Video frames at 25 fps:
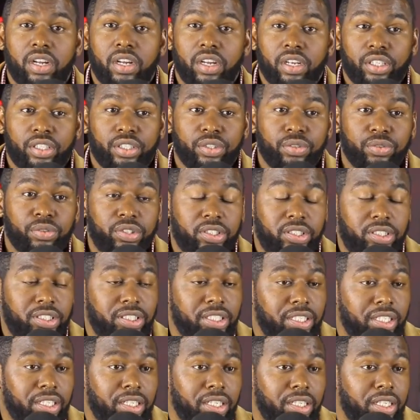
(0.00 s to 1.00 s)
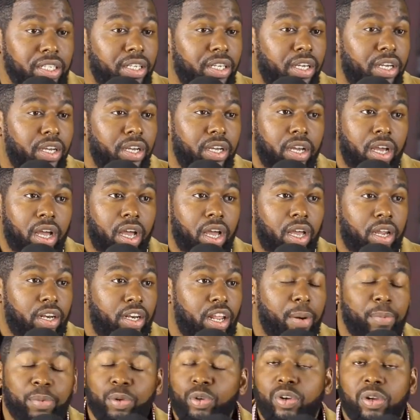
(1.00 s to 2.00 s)
You see
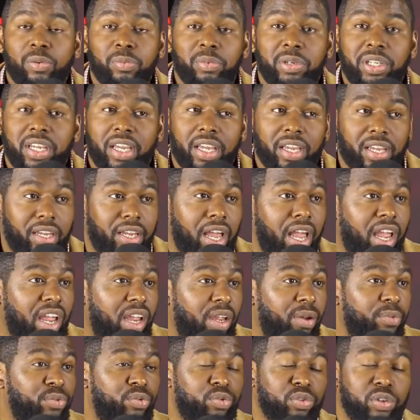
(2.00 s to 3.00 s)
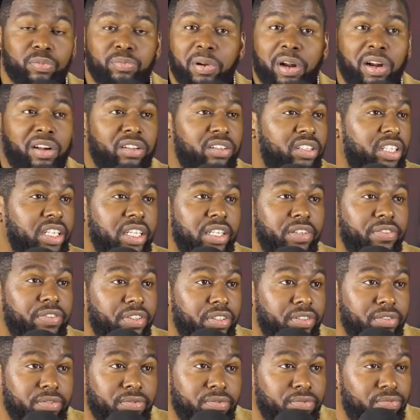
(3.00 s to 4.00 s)
WNBA games with barely
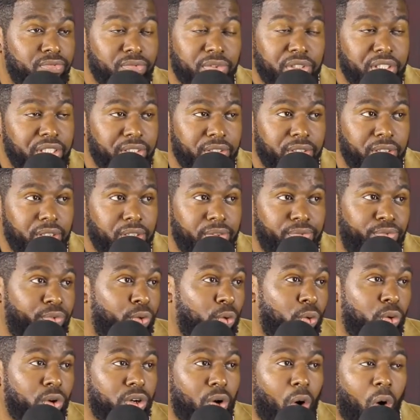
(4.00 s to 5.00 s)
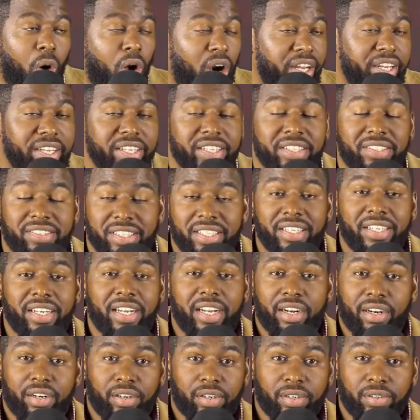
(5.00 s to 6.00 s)
even a full audience in
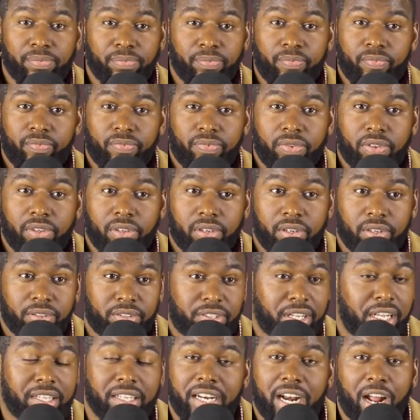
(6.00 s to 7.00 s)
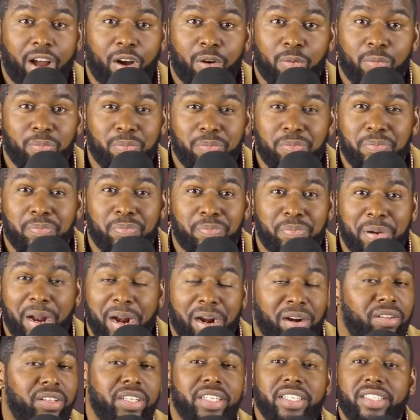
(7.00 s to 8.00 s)
there, selling out
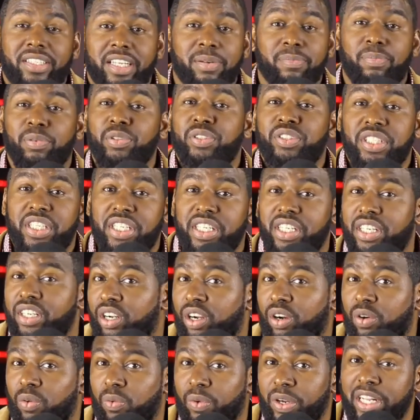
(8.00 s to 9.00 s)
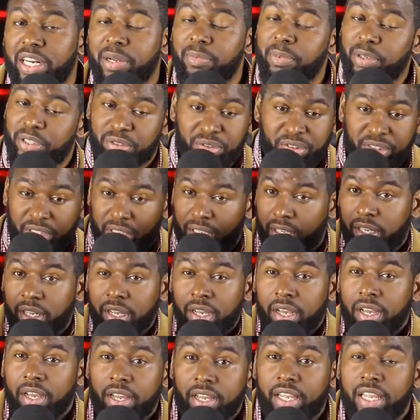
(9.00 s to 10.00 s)
barely 10% of the arena, but you see
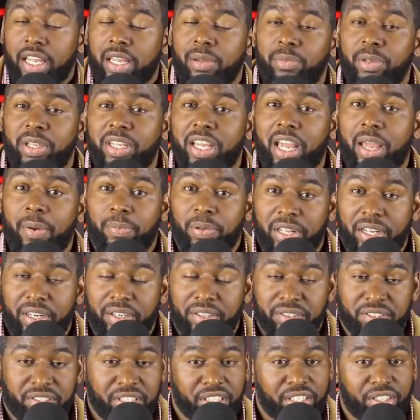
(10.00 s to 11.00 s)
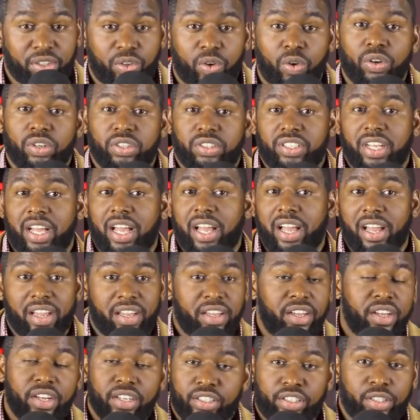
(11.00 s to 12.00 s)
NBA players sitting courtside
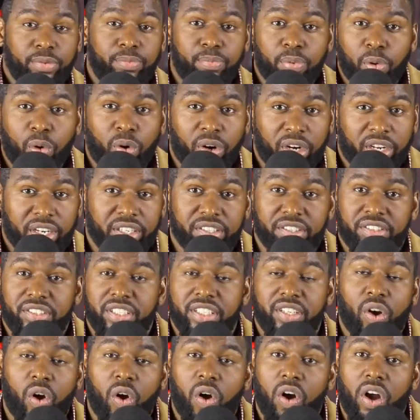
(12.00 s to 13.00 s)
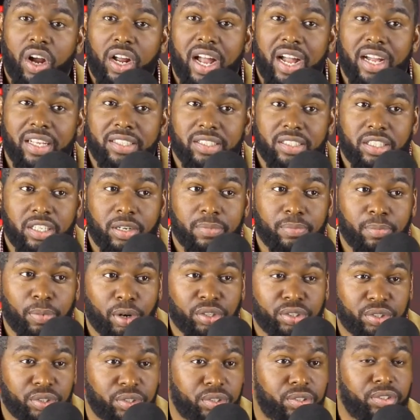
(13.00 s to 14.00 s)
supporting. You see all kinds of
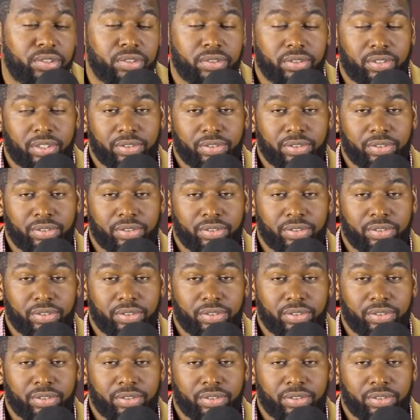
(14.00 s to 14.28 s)
commercials.